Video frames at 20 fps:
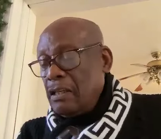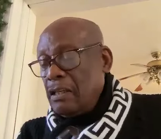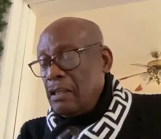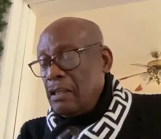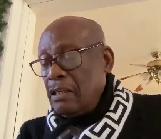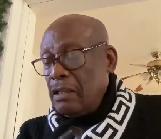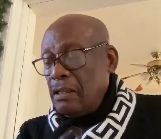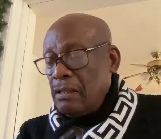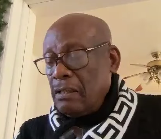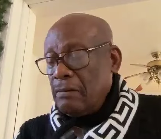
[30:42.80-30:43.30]

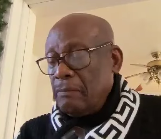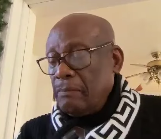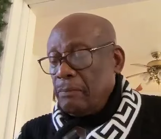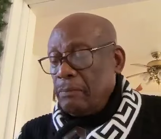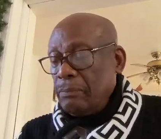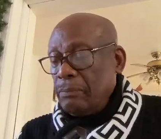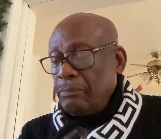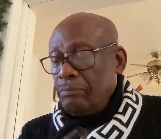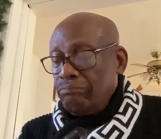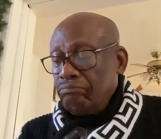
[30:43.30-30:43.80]

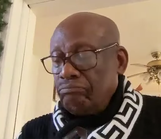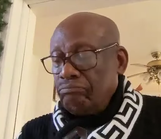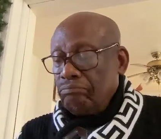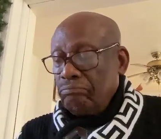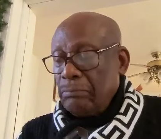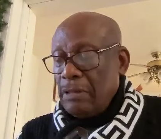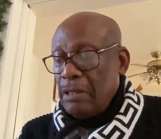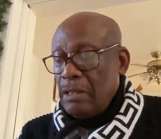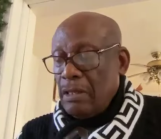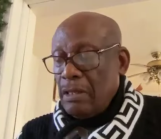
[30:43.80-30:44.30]

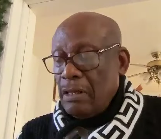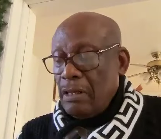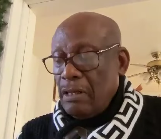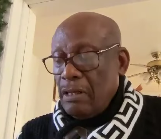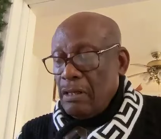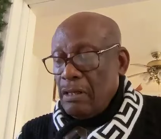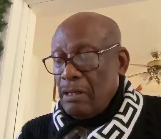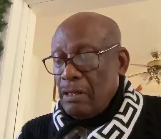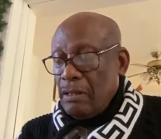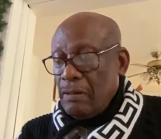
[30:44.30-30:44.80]

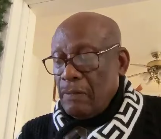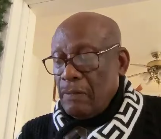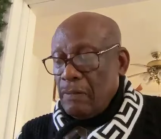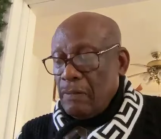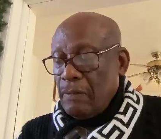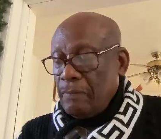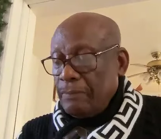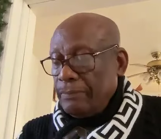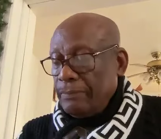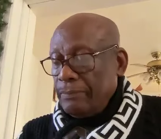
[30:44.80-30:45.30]

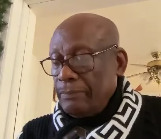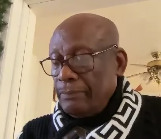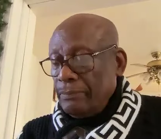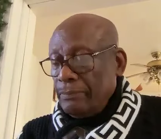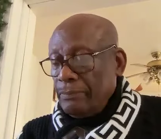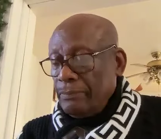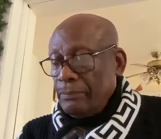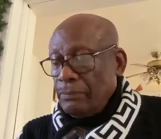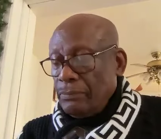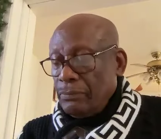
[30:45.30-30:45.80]

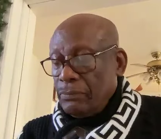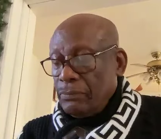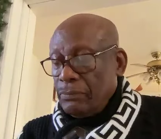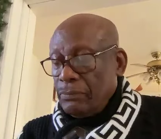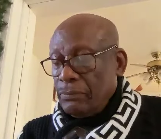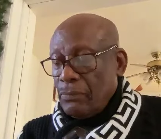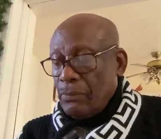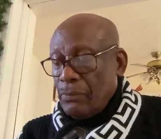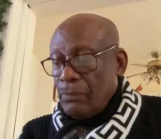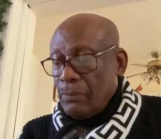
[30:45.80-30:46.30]

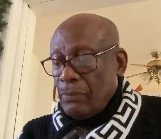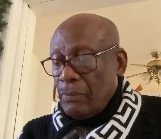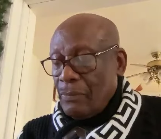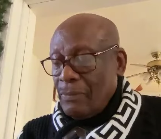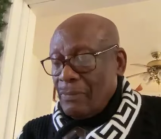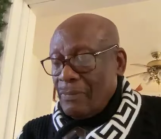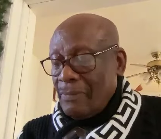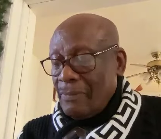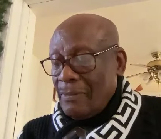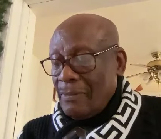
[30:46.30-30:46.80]

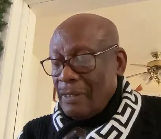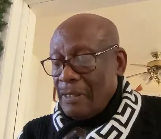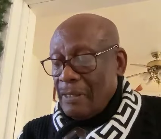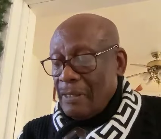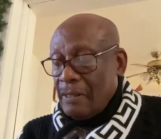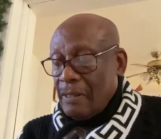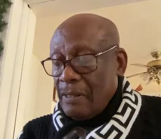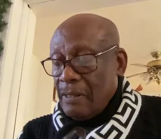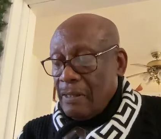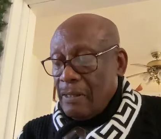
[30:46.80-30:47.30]

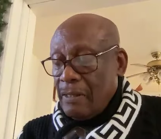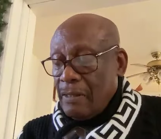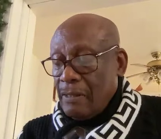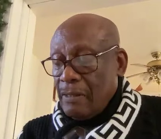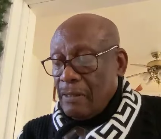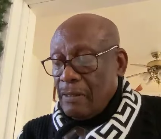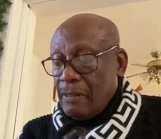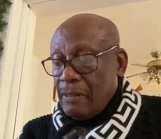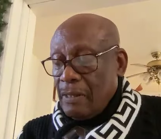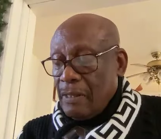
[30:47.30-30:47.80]

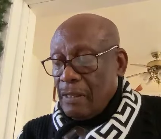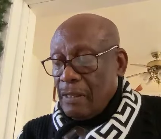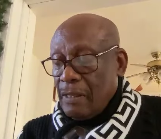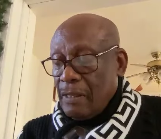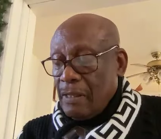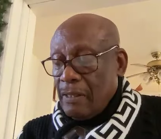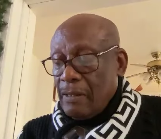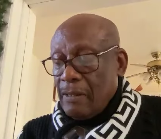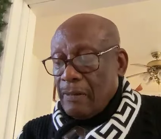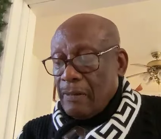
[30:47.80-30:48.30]

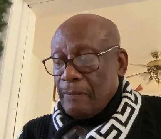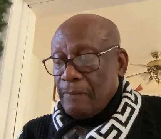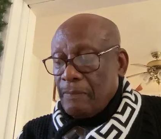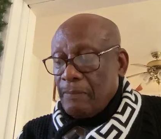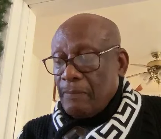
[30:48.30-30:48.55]
(no one is talking)